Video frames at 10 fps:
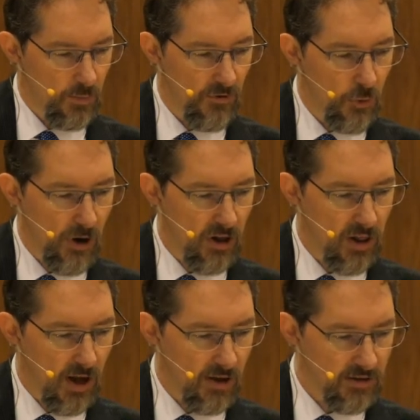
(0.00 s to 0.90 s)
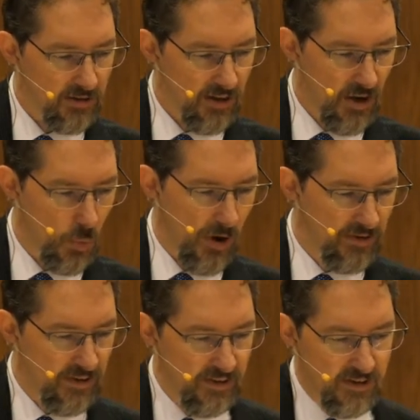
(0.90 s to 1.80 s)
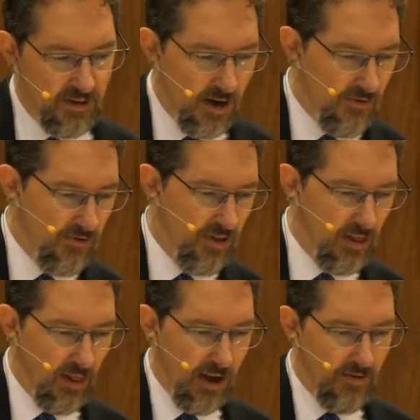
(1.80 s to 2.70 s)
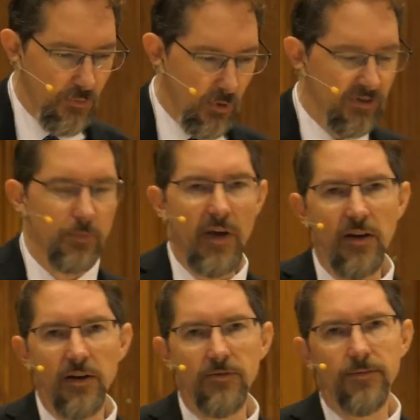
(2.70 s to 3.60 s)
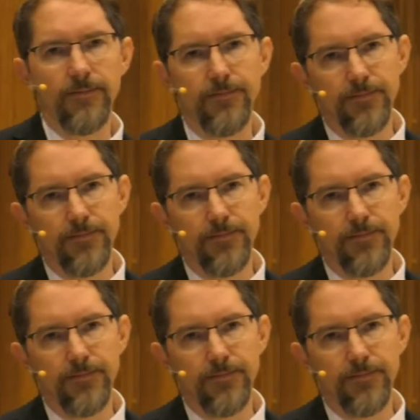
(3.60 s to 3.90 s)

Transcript: Before clocks, it was the stuff that life was made of.